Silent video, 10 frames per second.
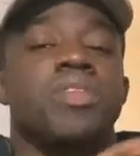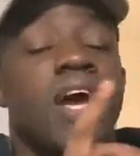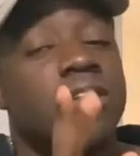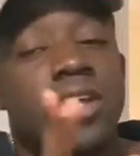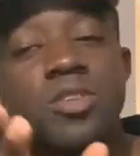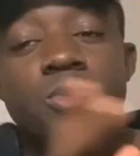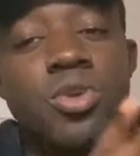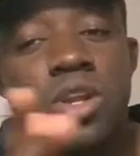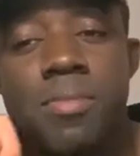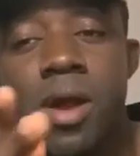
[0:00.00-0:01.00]
I don't have to
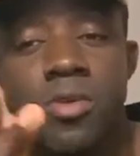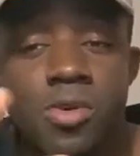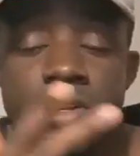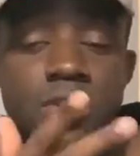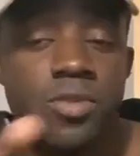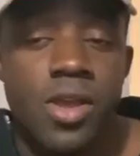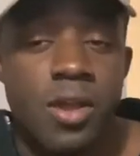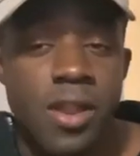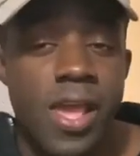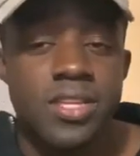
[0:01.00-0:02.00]
worry about running
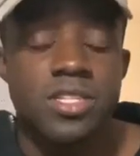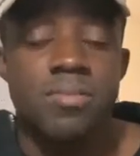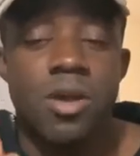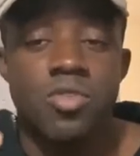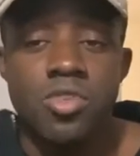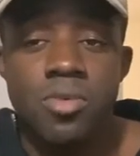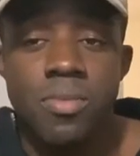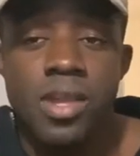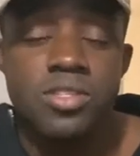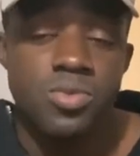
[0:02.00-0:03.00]
around asking my
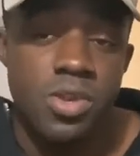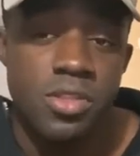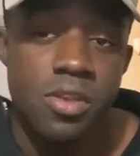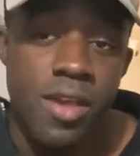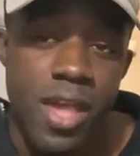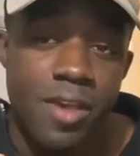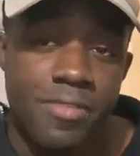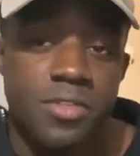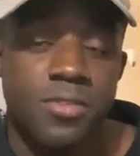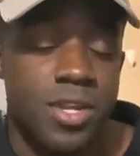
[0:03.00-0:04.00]
roommates where their half
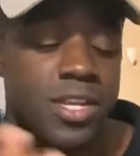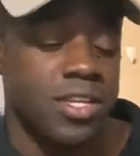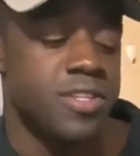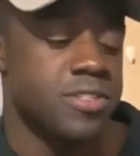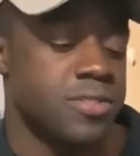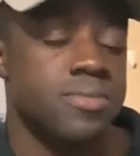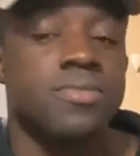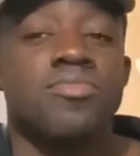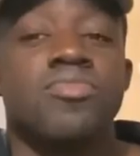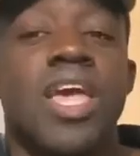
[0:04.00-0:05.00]
of the rent is.
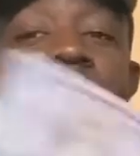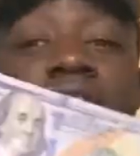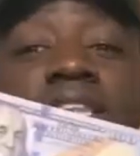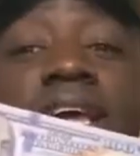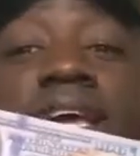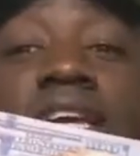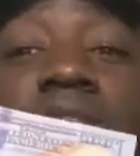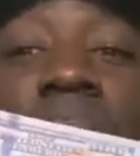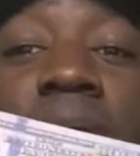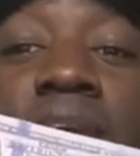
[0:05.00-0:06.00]
Everything gets
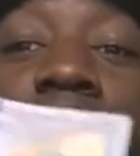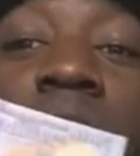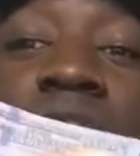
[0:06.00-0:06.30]
paid on